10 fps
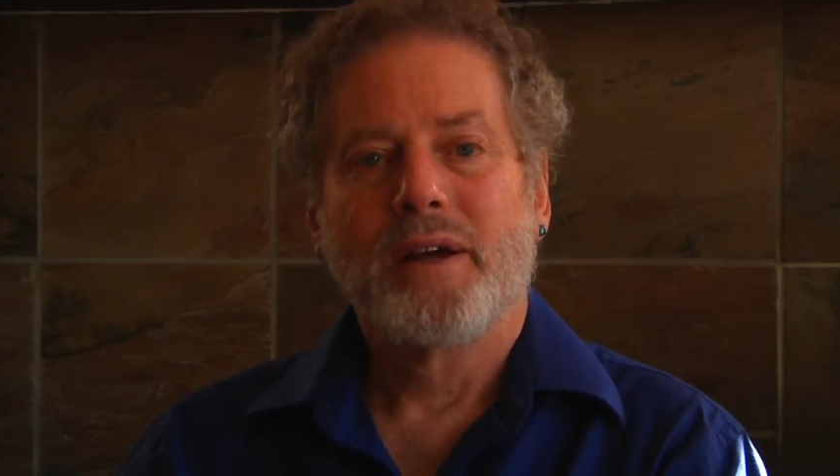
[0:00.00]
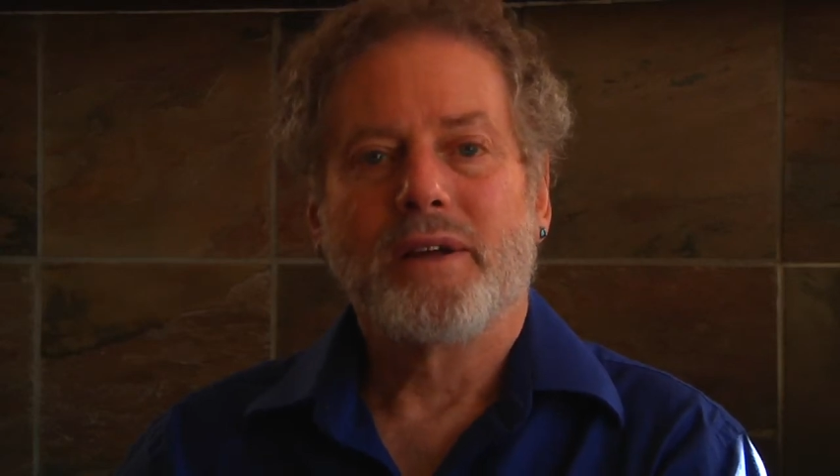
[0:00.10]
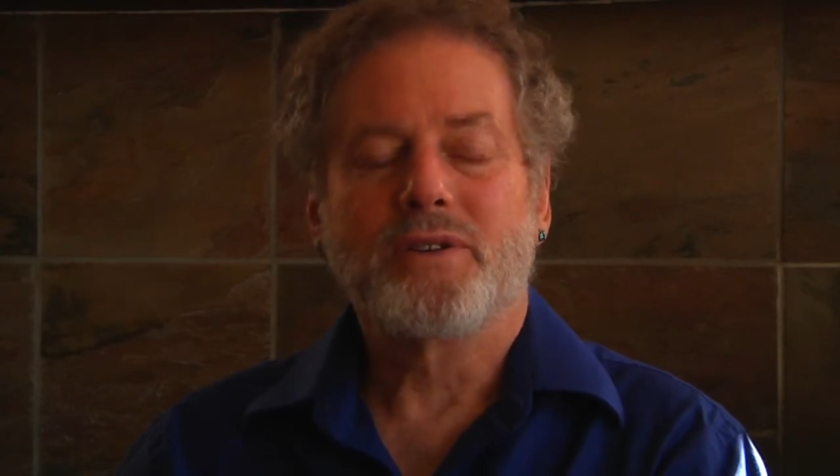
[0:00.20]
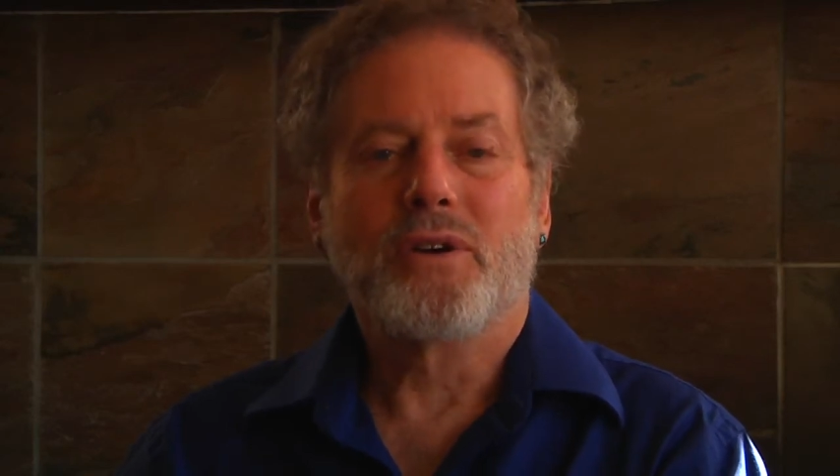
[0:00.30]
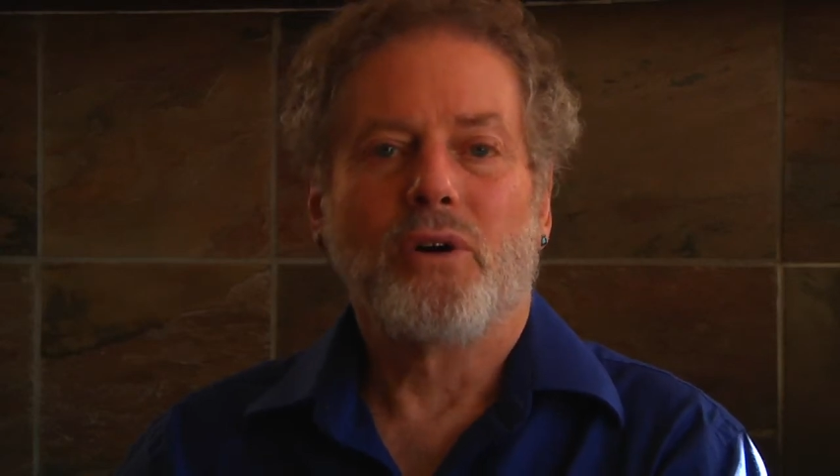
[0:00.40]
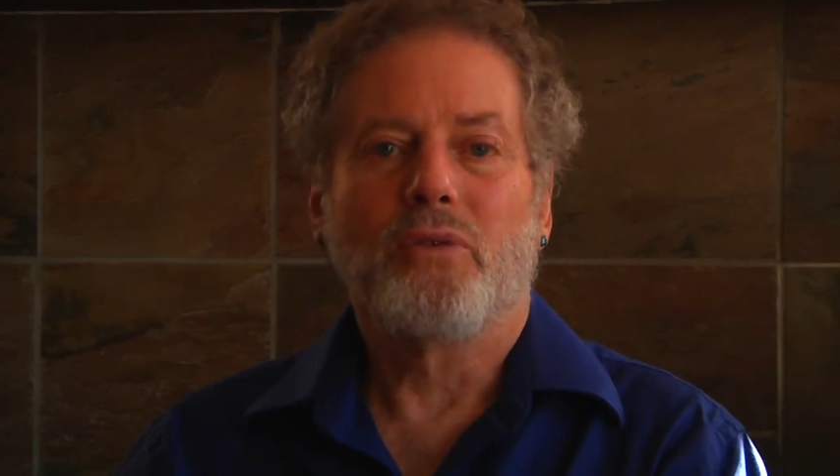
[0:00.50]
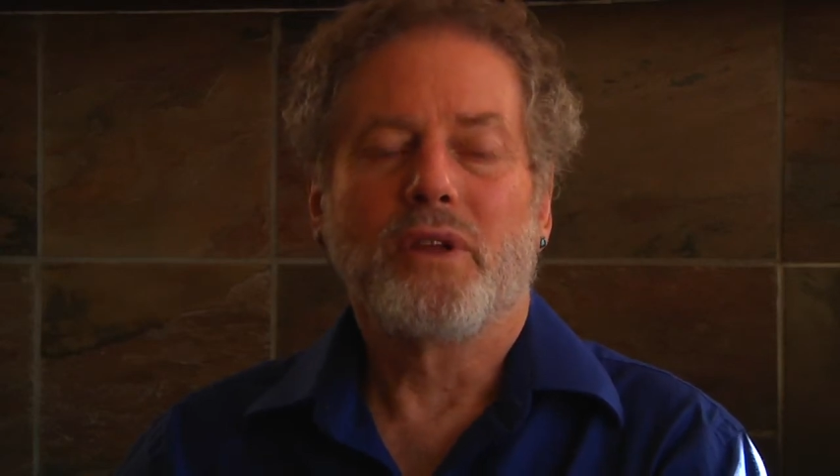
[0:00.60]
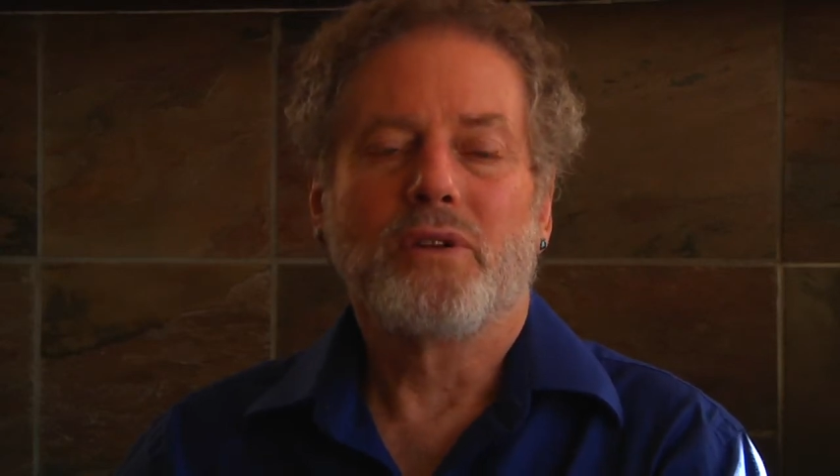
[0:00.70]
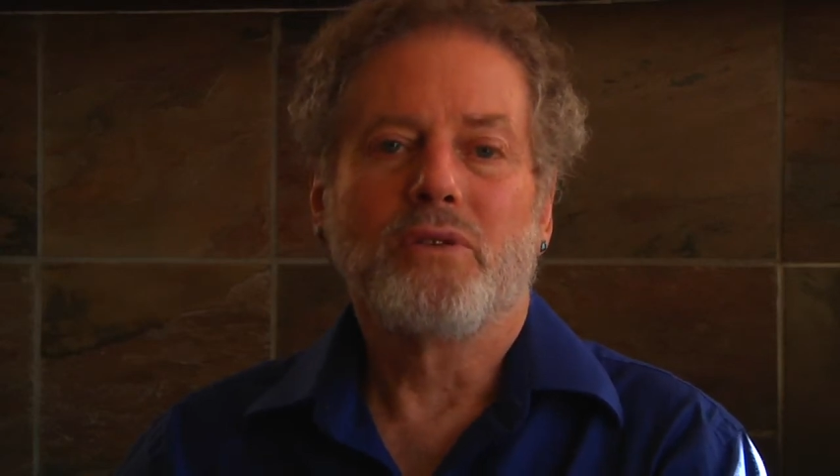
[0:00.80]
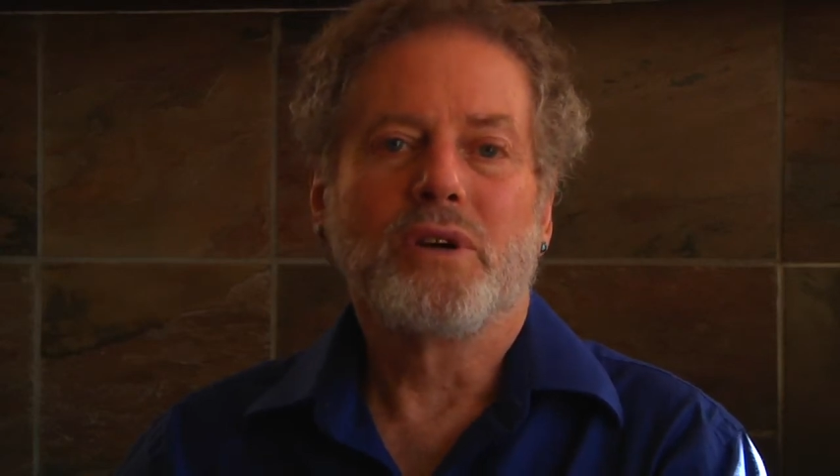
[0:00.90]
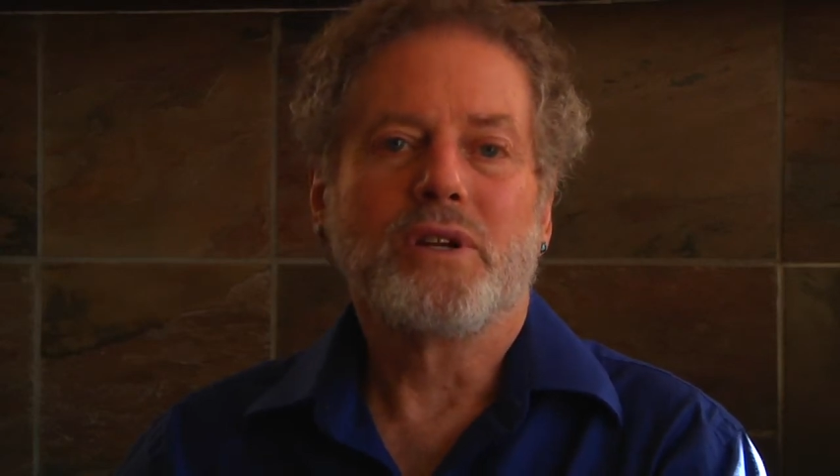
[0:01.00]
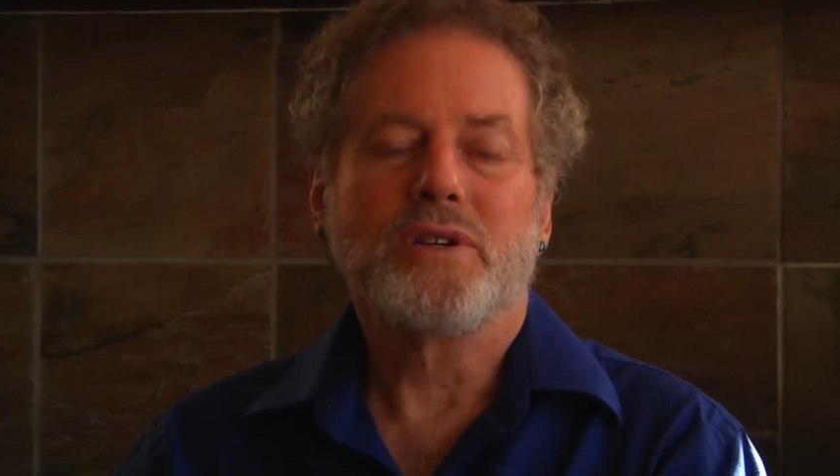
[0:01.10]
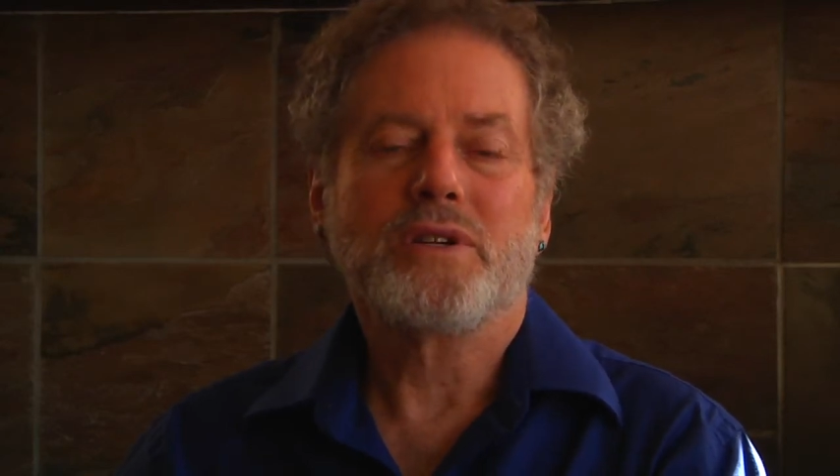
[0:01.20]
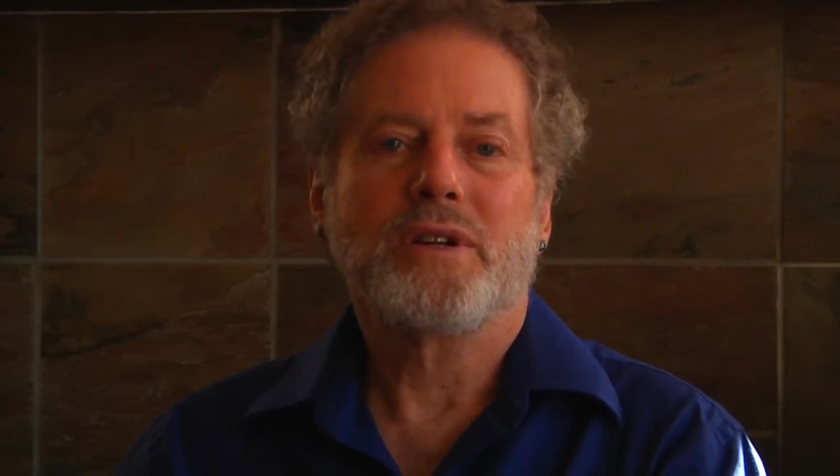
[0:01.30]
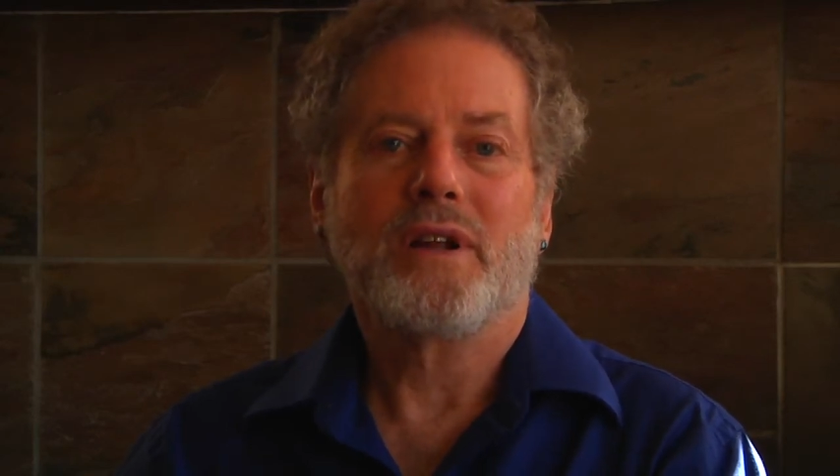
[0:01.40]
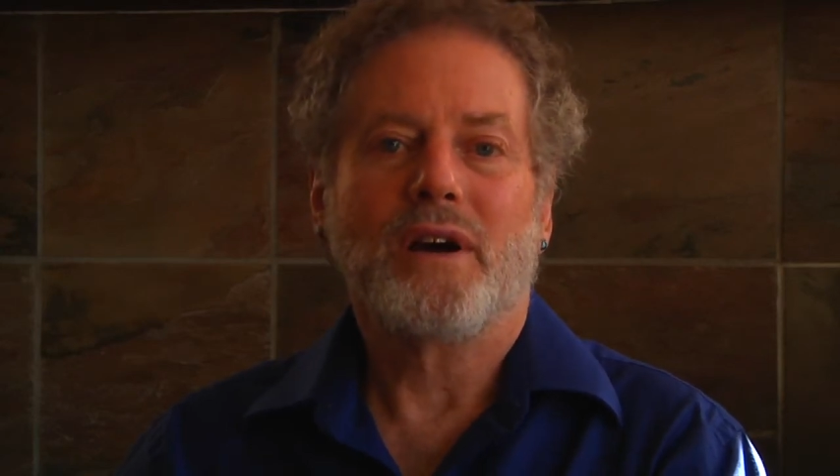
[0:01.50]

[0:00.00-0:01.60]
And so the new edition